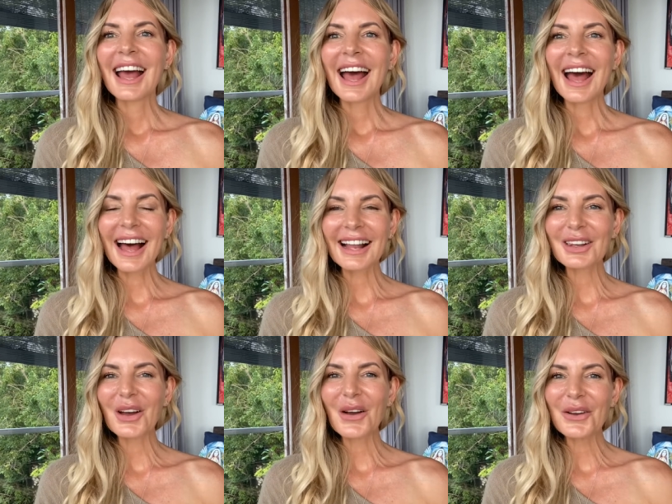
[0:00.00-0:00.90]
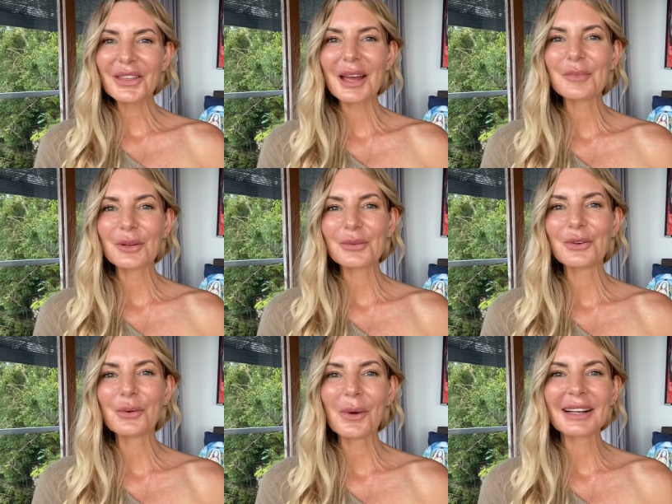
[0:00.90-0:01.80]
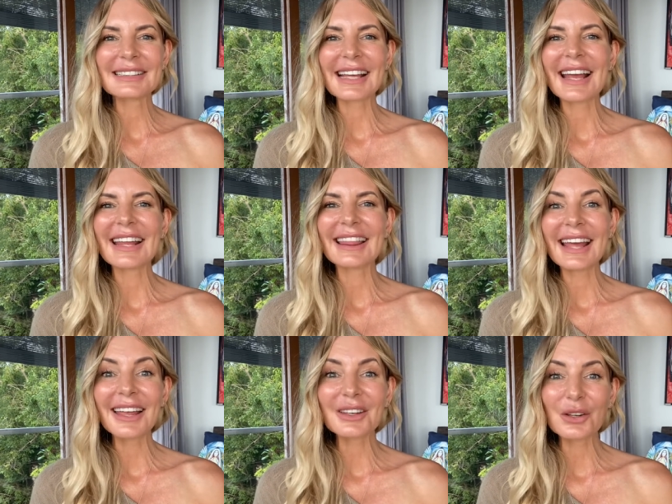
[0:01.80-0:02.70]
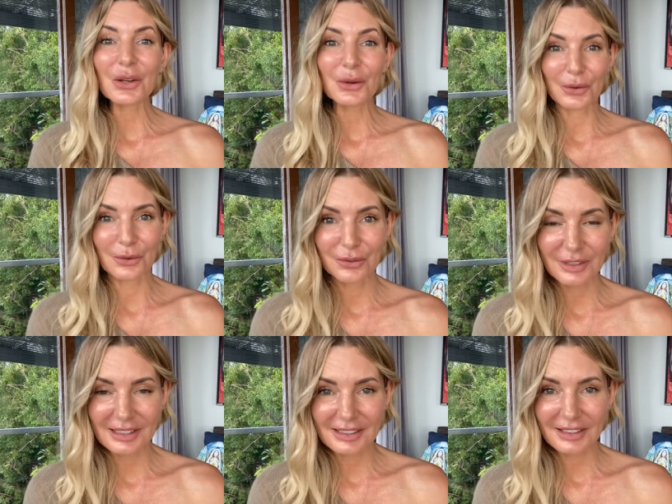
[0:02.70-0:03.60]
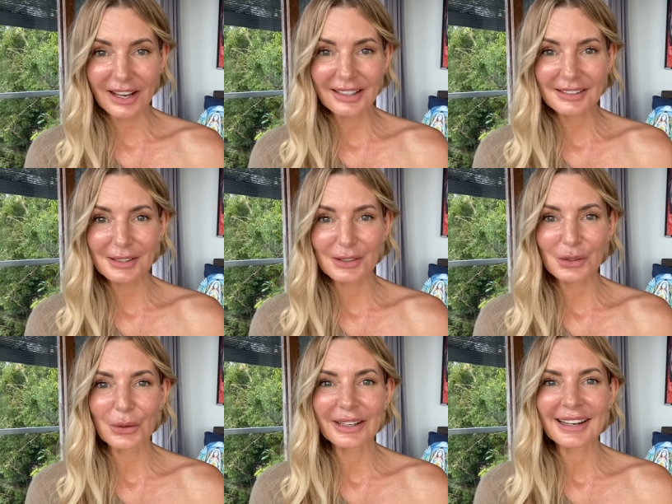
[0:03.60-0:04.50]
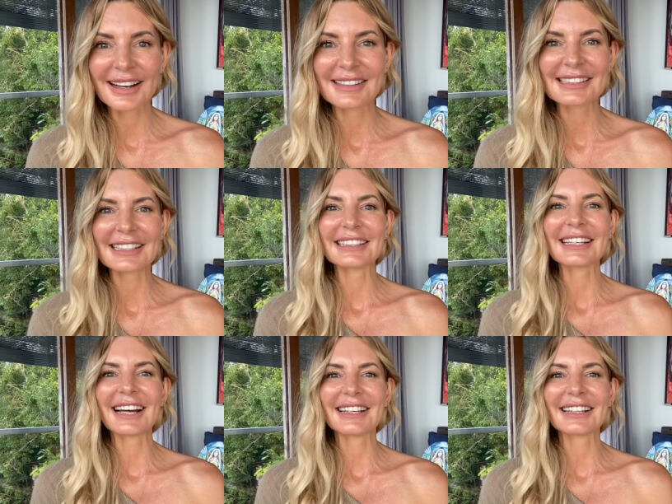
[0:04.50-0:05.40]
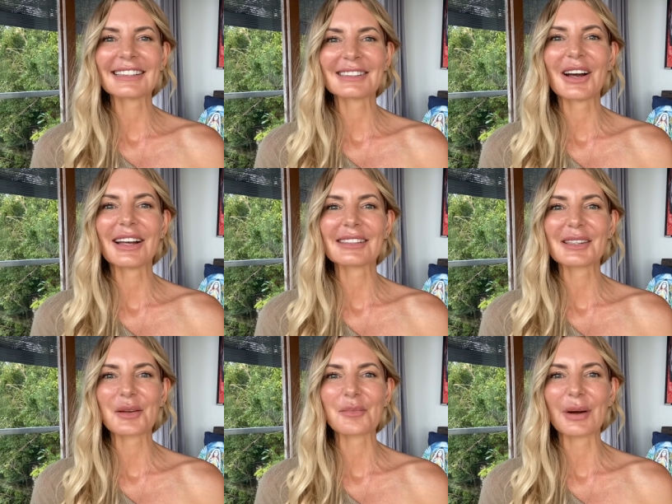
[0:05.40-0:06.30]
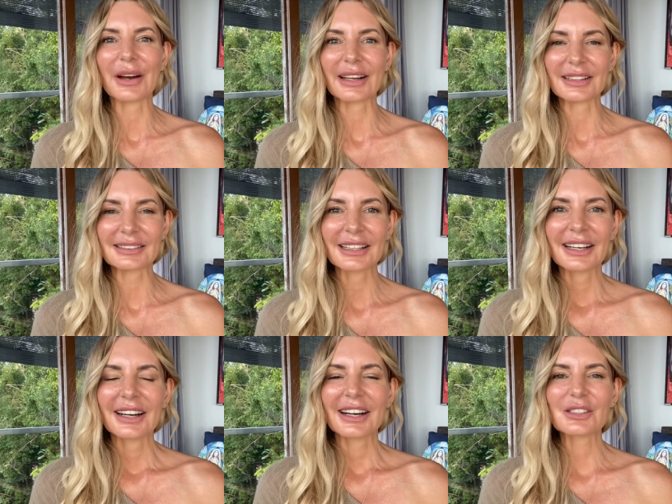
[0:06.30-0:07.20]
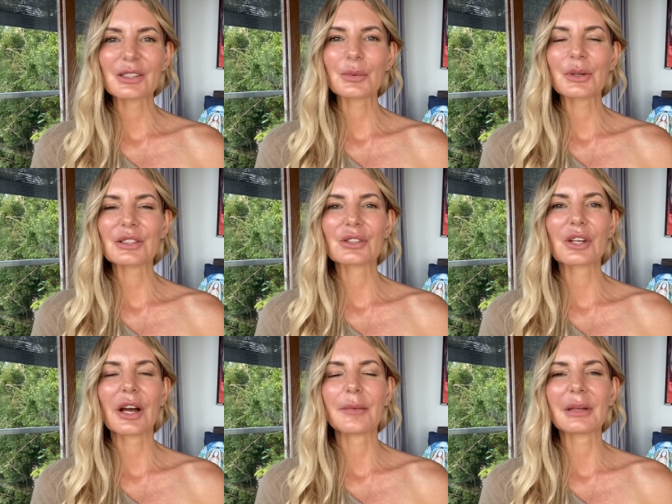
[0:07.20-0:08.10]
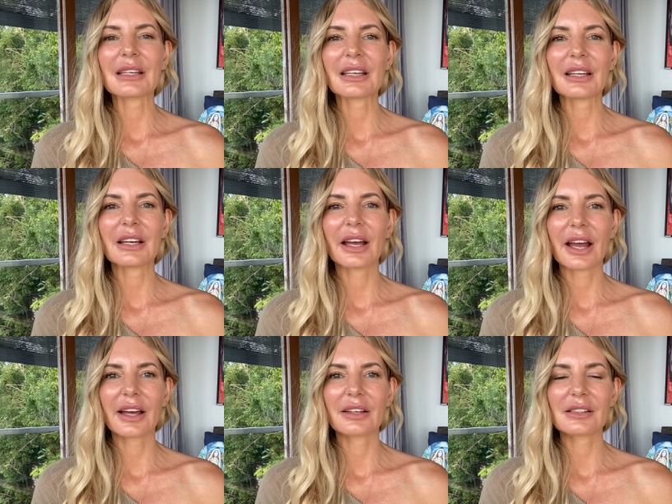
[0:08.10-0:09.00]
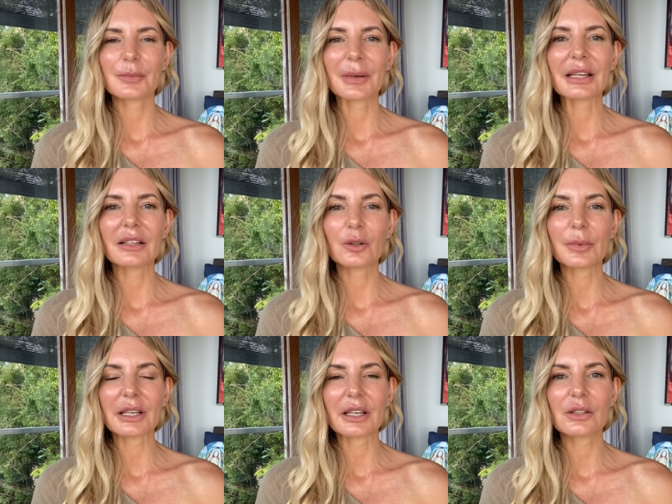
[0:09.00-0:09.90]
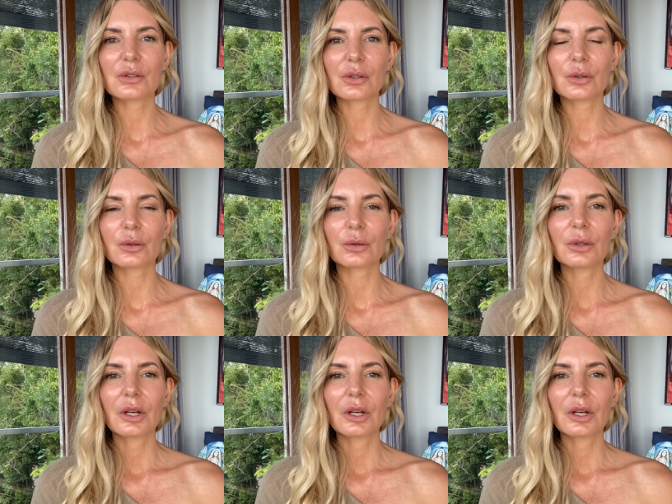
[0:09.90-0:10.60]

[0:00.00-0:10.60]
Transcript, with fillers: Hello there, beautiful ones, and thank you for deciding to join us in Cutting the Ties That Bind. I just wanted to chime in here and speak a little bit into